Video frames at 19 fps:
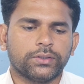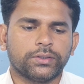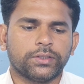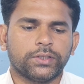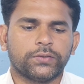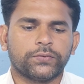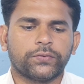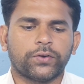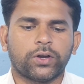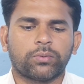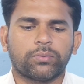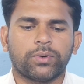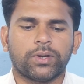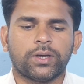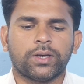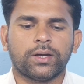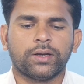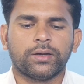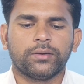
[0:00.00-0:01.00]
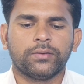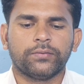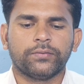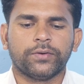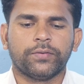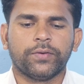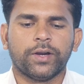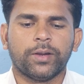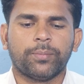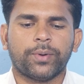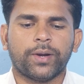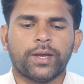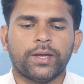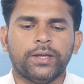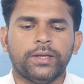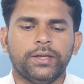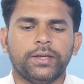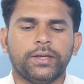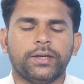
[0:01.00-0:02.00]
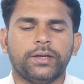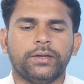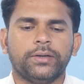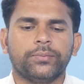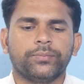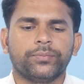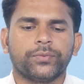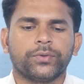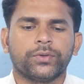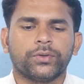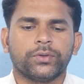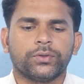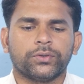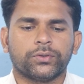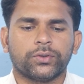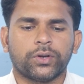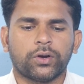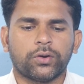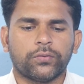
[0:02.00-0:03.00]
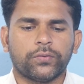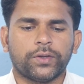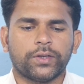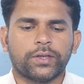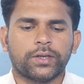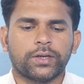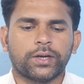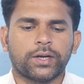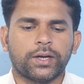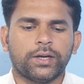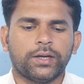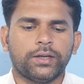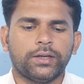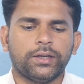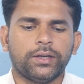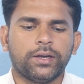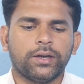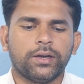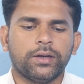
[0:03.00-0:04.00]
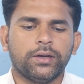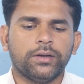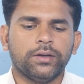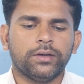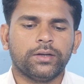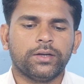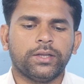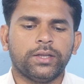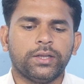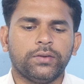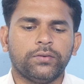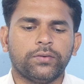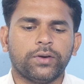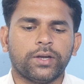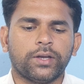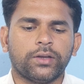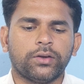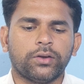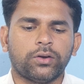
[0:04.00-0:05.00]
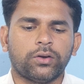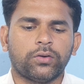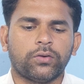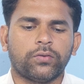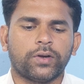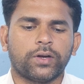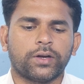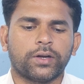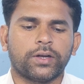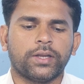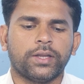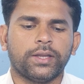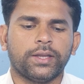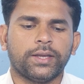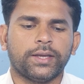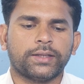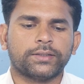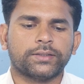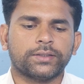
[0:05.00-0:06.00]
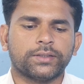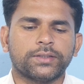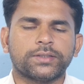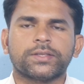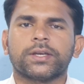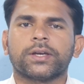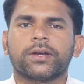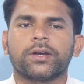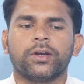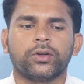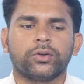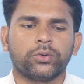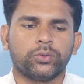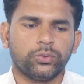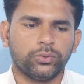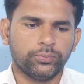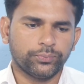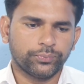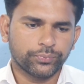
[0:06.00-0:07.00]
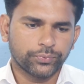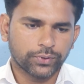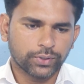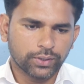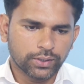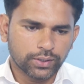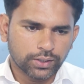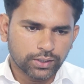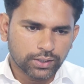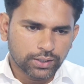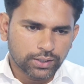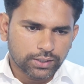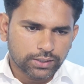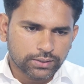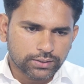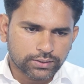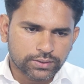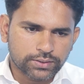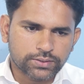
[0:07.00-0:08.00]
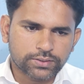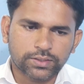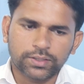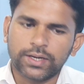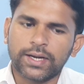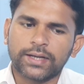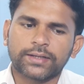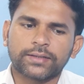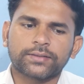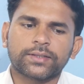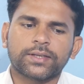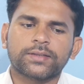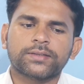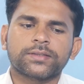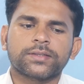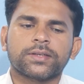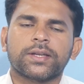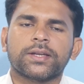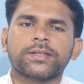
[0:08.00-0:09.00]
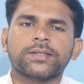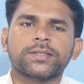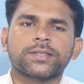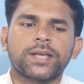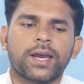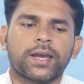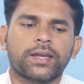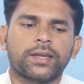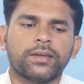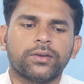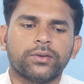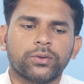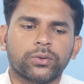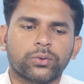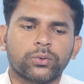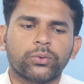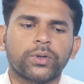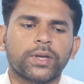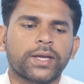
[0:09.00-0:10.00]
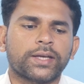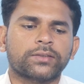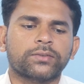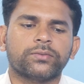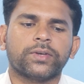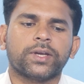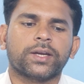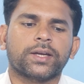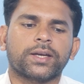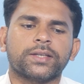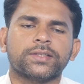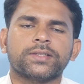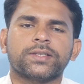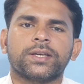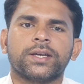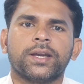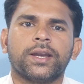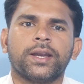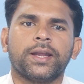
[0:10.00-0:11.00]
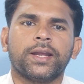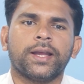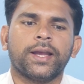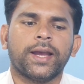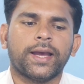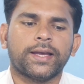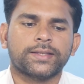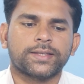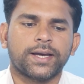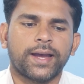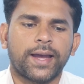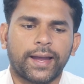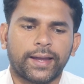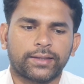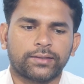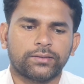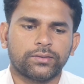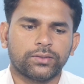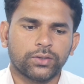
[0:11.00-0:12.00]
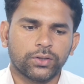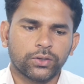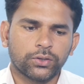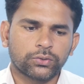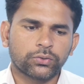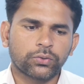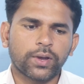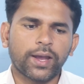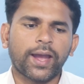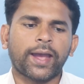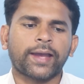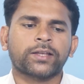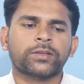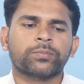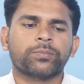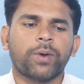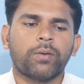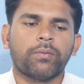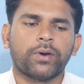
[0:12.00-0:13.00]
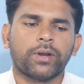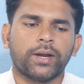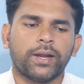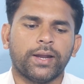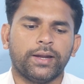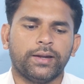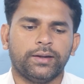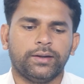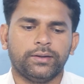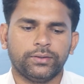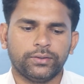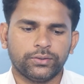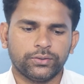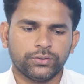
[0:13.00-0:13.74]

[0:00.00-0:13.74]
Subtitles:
This formula we will apply here. So now we can write dy over dx is equal to this. Let us consider sine root x, we are considering as a x. So x power n.